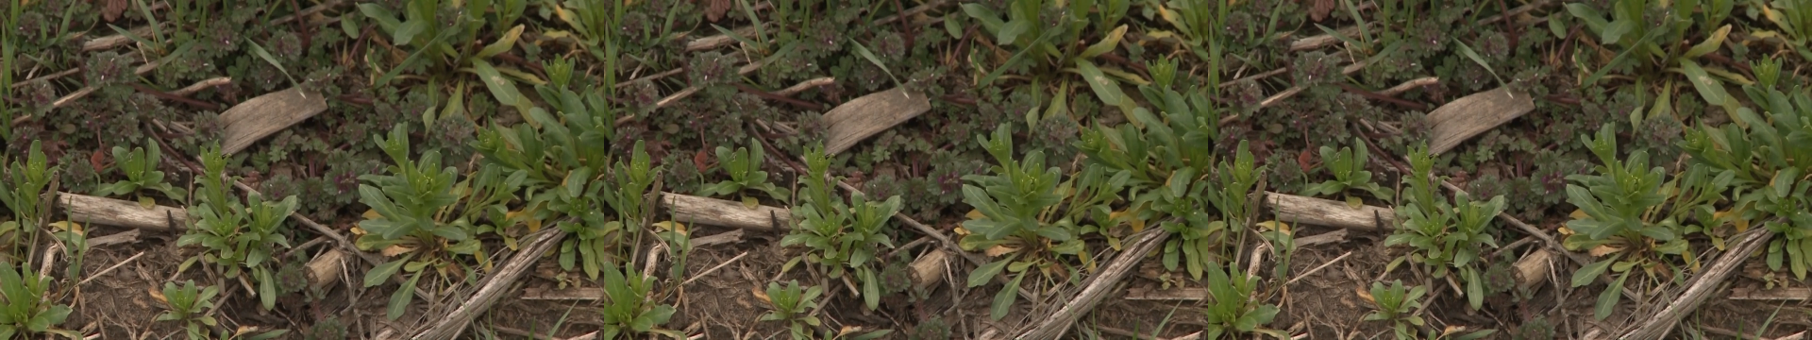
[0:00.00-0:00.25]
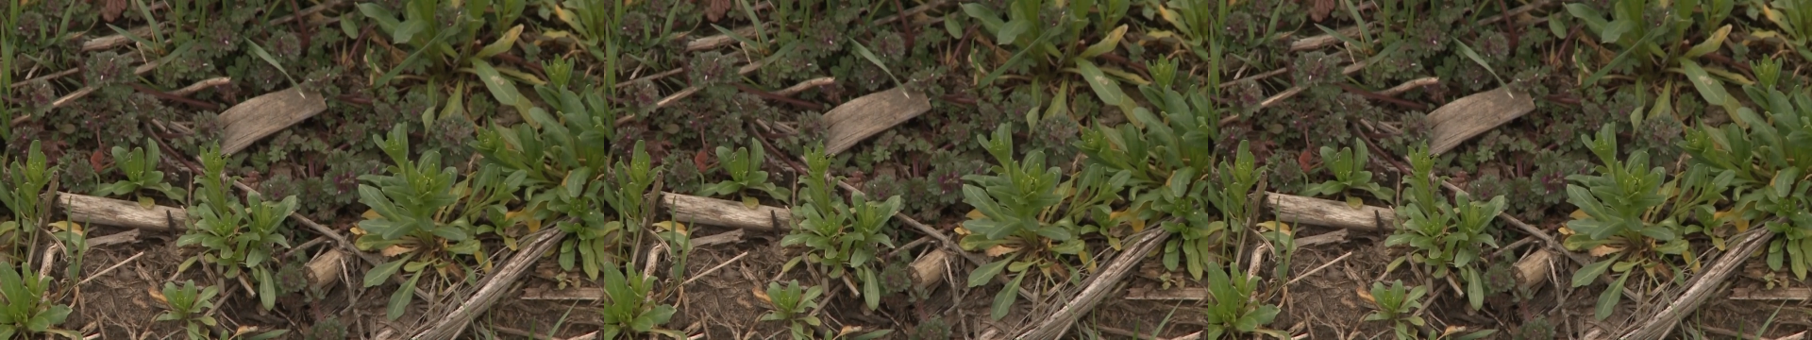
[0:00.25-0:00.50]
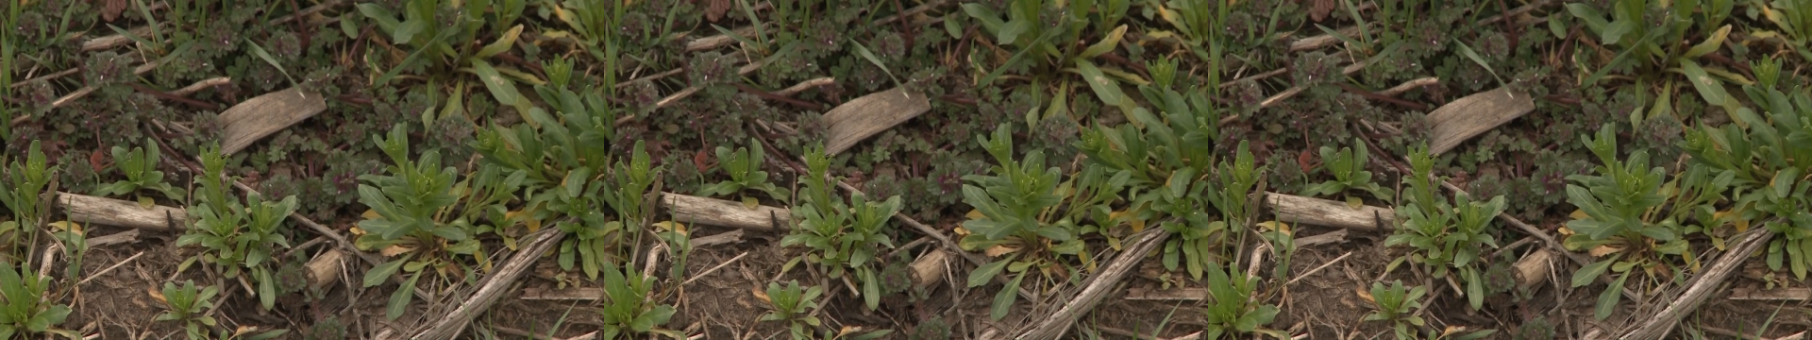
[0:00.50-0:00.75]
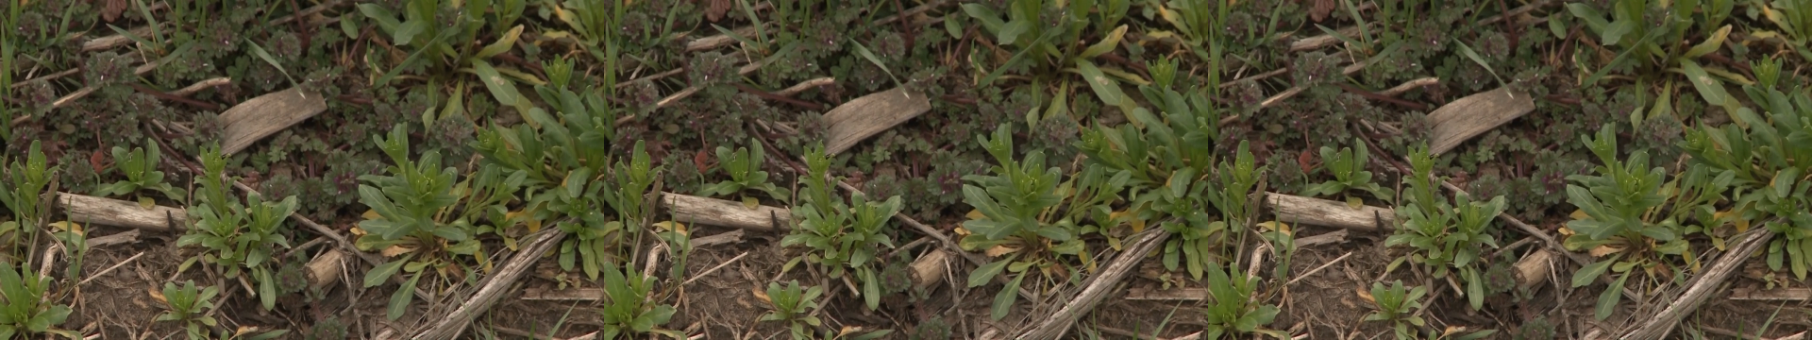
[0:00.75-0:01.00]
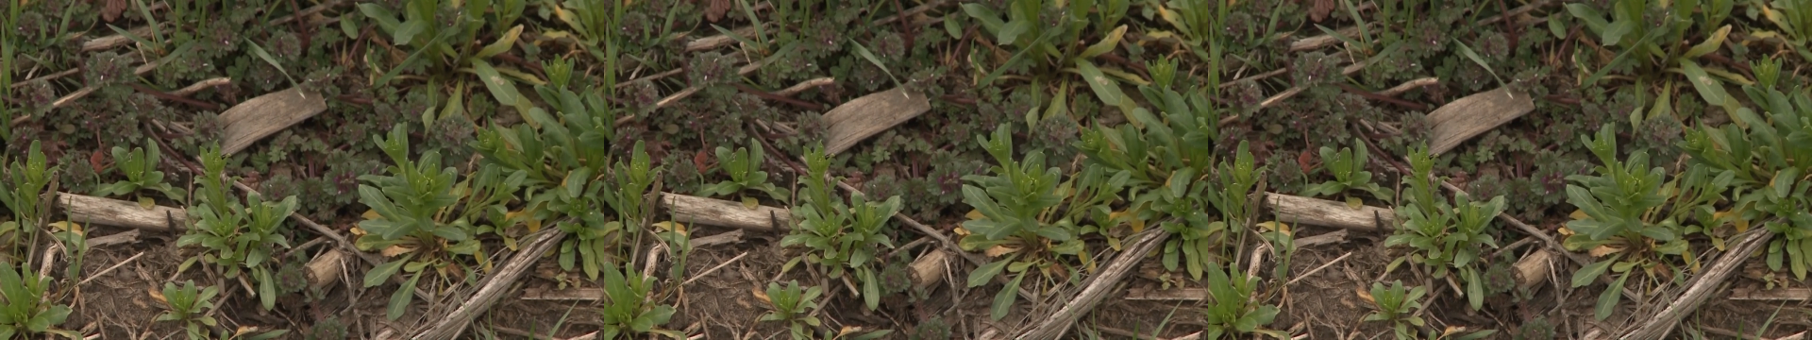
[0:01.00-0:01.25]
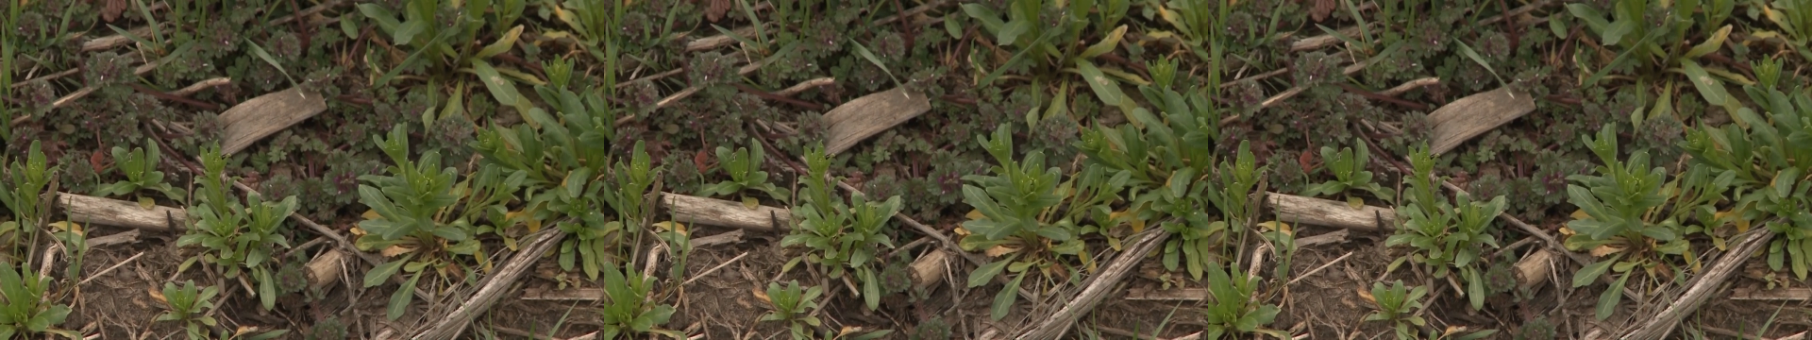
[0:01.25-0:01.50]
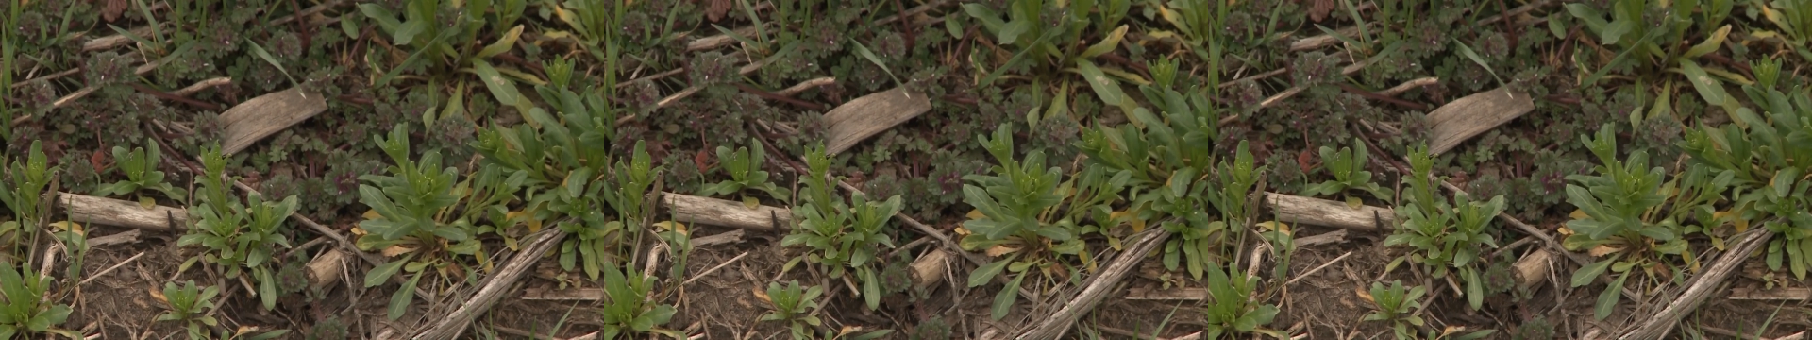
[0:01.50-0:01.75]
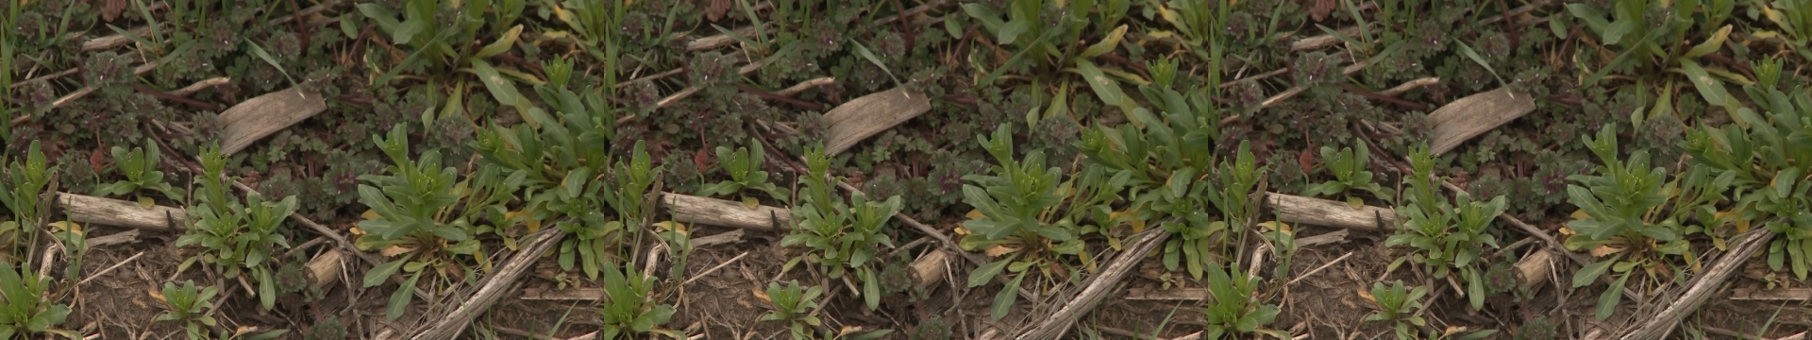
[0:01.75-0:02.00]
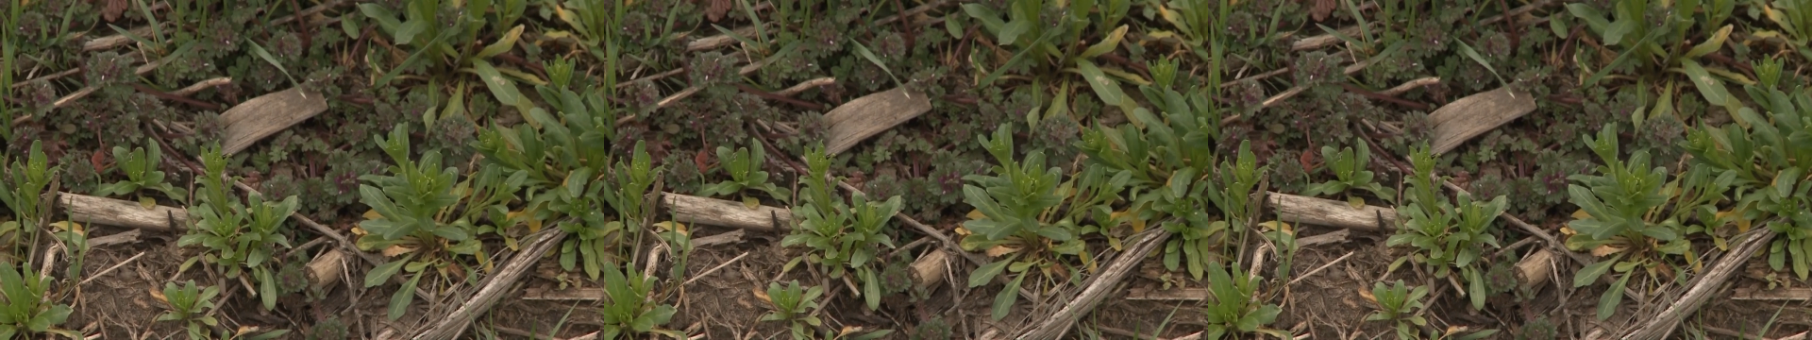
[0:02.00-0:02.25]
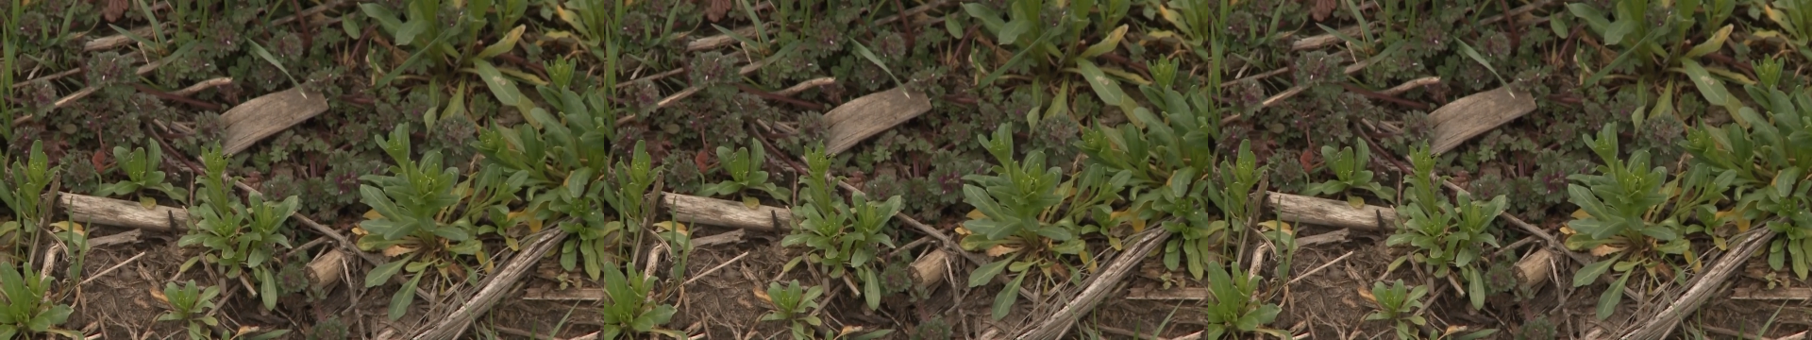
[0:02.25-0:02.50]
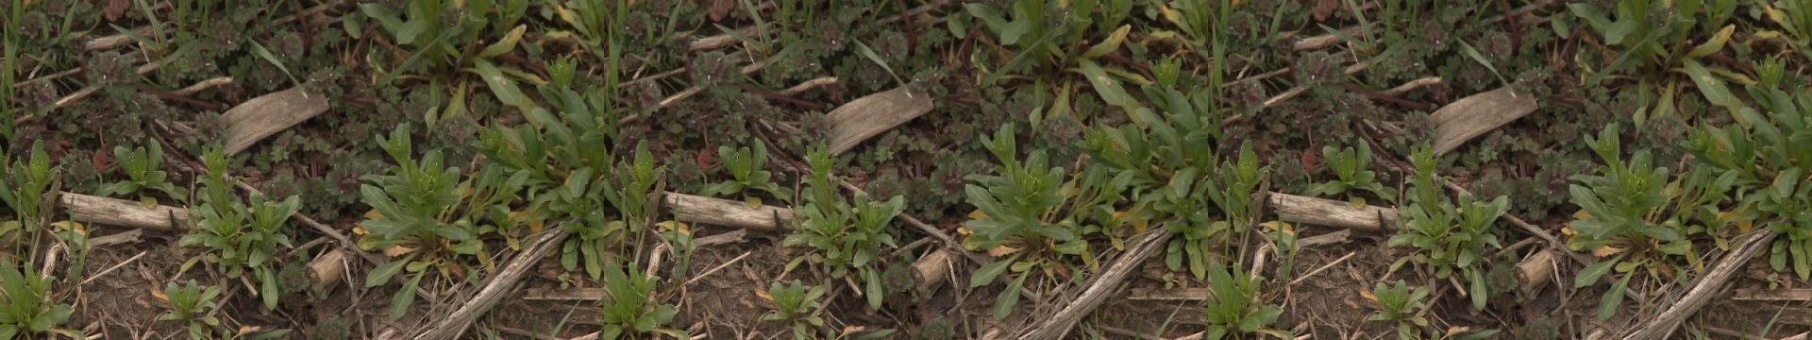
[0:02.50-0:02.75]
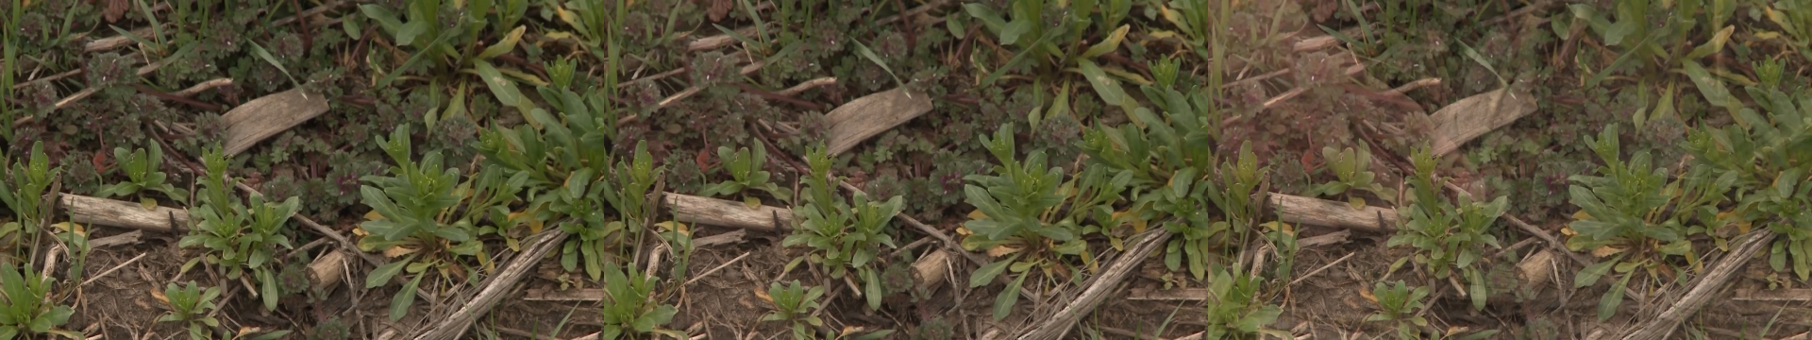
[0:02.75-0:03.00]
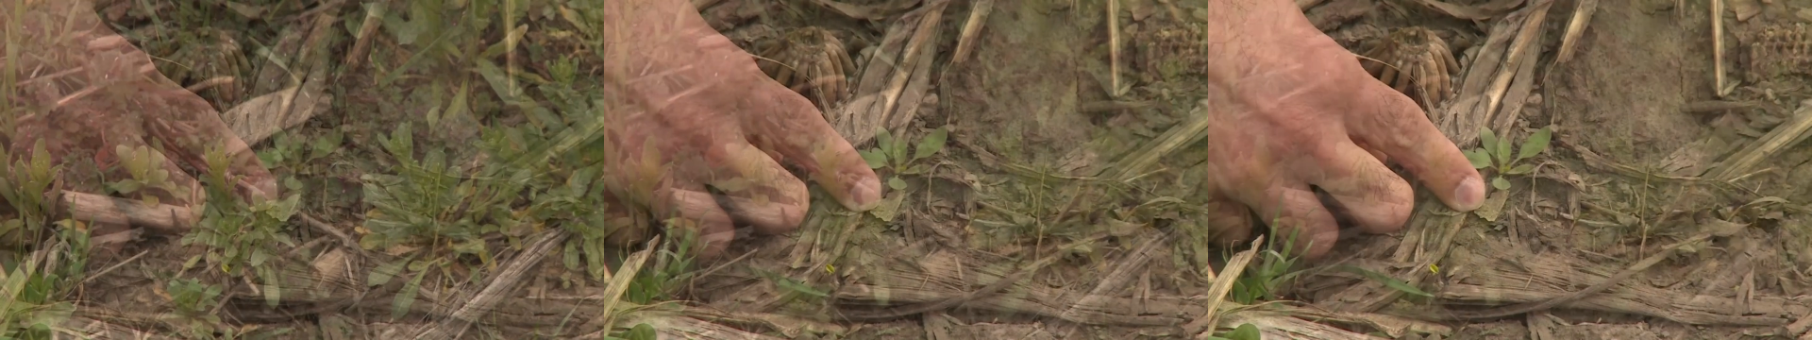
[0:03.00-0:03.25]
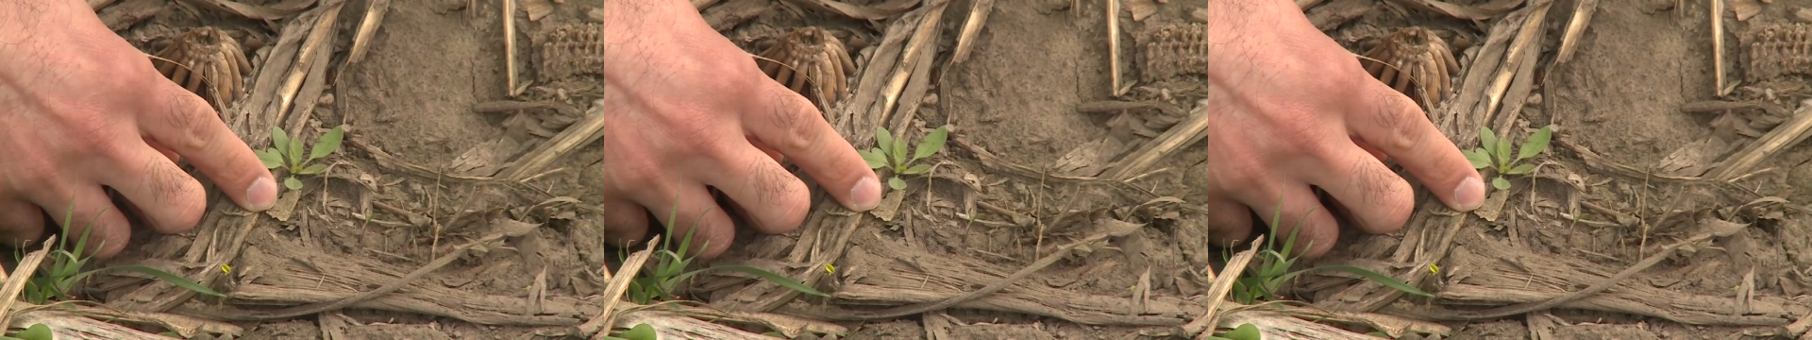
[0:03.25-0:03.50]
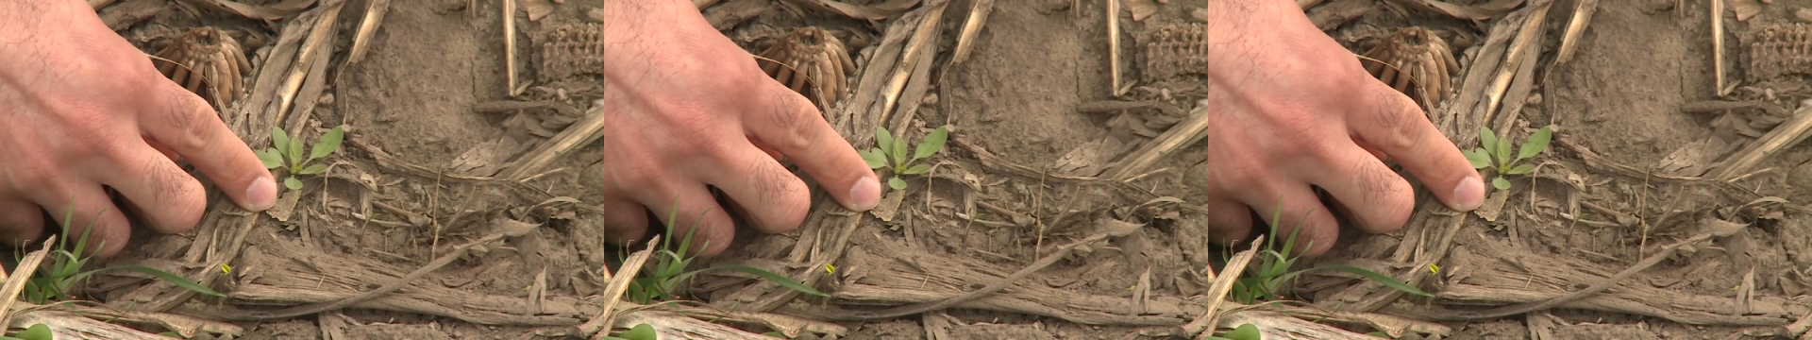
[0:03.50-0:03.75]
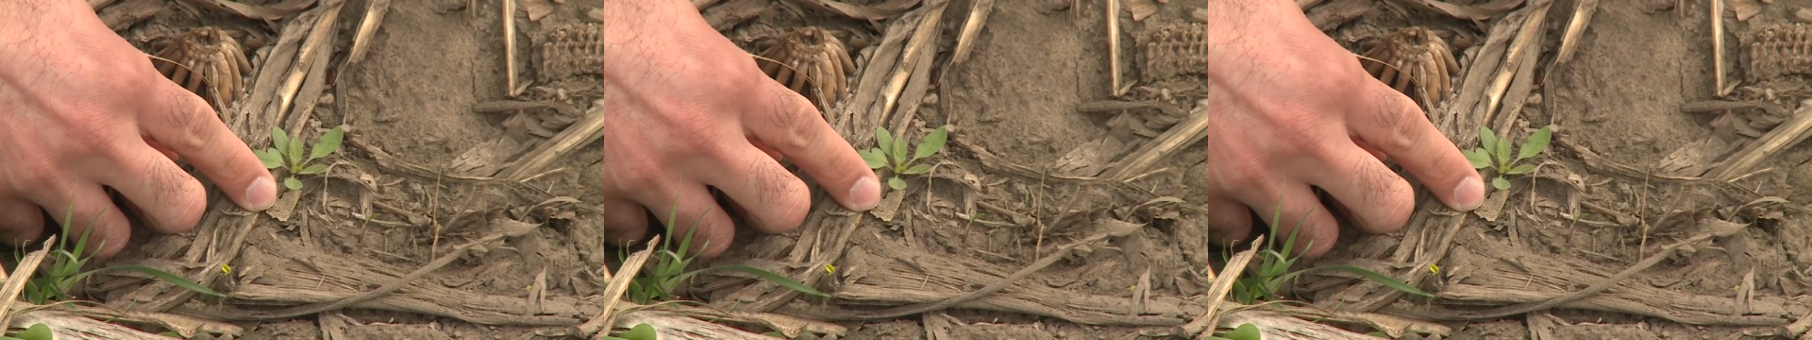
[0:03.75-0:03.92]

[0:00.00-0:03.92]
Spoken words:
No face is visible, so there are no lips to read.